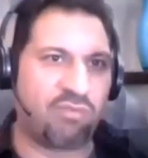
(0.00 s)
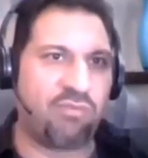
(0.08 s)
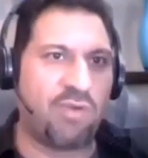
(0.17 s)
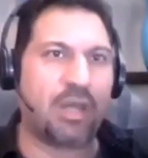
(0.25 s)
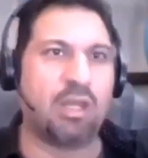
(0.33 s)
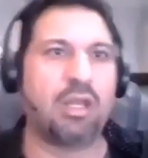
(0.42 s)
for
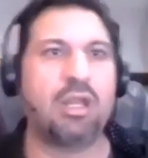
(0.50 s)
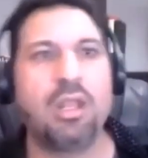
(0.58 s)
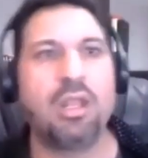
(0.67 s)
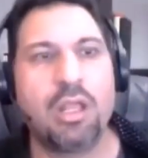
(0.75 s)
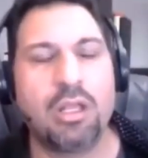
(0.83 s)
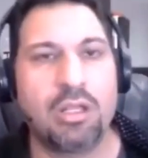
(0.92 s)
the fun.
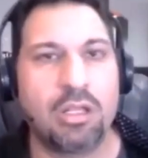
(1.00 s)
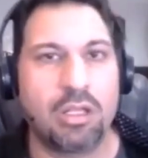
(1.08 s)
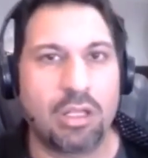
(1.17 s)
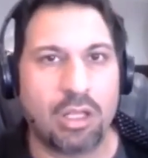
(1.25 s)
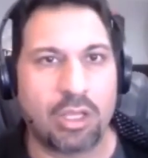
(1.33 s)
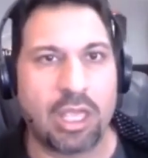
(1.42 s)

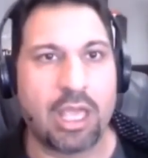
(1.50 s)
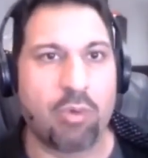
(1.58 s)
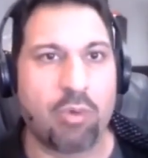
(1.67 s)
Okay,